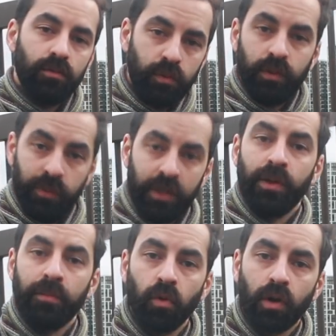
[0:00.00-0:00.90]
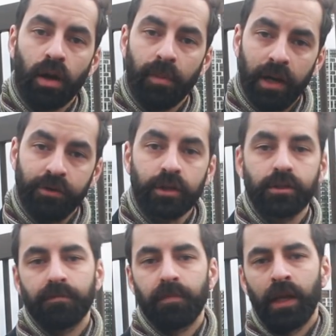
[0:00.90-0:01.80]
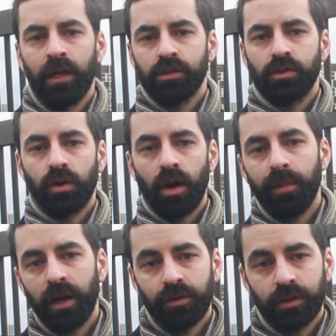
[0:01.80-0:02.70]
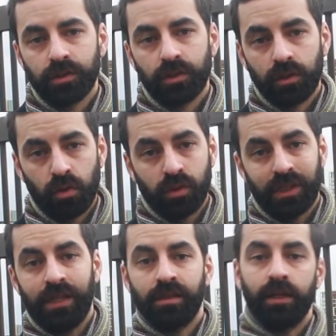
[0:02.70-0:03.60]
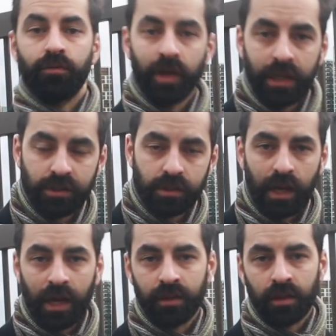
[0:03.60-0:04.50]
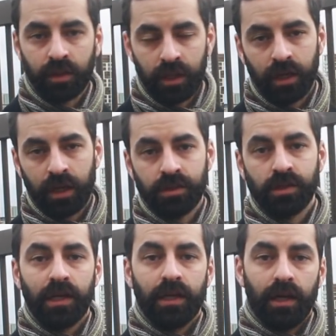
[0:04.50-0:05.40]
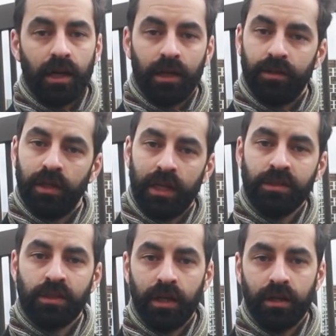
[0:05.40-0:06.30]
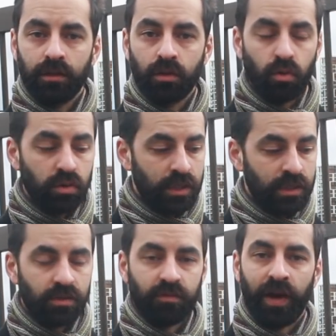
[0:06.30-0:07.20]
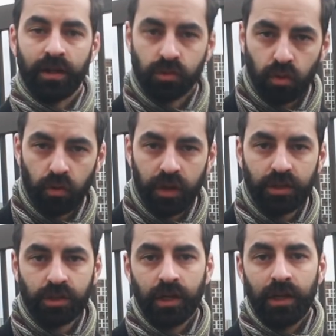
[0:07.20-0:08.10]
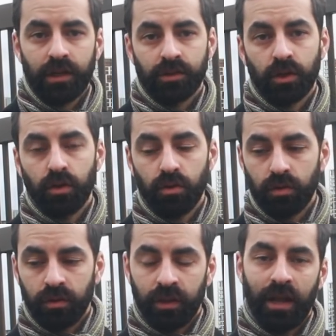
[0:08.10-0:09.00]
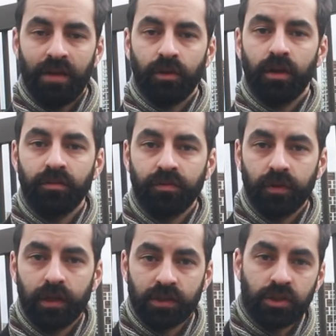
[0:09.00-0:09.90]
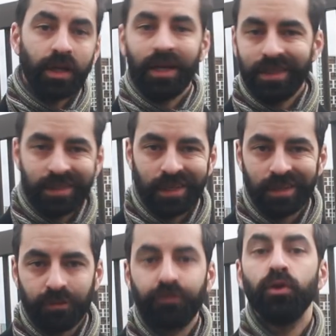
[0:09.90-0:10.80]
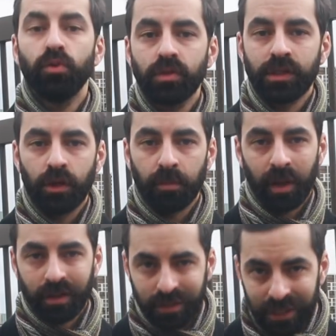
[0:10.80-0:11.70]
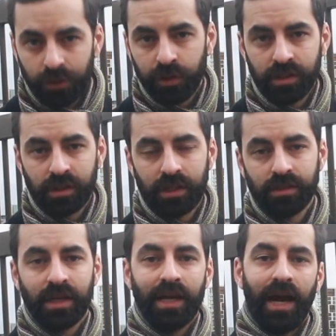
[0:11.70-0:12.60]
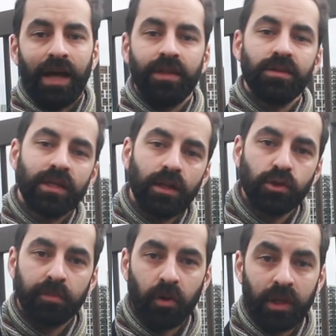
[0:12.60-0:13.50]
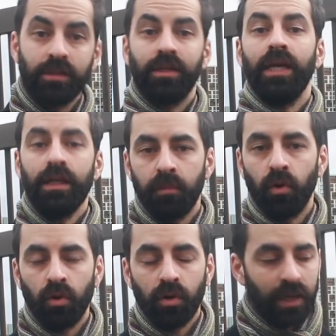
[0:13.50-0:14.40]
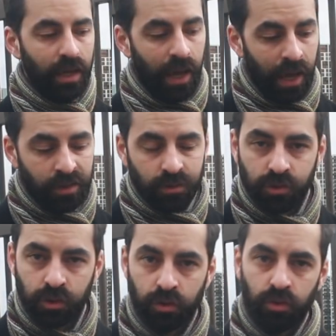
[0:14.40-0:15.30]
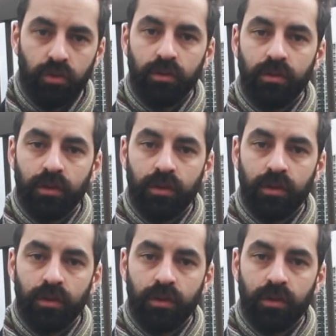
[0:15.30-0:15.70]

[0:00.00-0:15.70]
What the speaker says: when you eat more carbohydrates. So carbohydrates cause insulin release, and the thinking is that insulin causes fat storage. So the level of circulating fuels in your blood decreases, and this tells your body to eat more and to